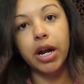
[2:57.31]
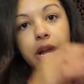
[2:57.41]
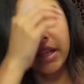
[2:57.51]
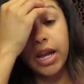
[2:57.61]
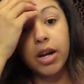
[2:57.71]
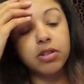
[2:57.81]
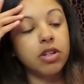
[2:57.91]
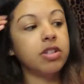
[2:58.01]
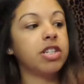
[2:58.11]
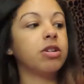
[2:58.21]
And they
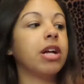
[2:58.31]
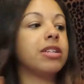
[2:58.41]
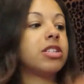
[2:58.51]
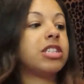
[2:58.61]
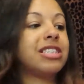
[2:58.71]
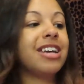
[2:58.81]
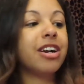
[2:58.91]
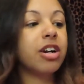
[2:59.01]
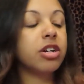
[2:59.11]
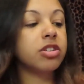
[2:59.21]
also sell like the
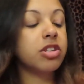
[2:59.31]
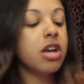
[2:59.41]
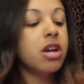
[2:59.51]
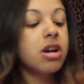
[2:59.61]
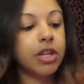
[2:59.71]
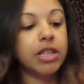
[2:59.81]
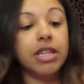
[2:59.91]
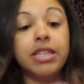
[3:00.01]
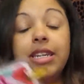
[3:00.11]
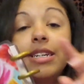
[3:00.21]
stickers,
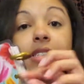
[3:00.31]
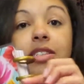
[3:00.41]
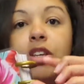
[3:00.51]
the disc.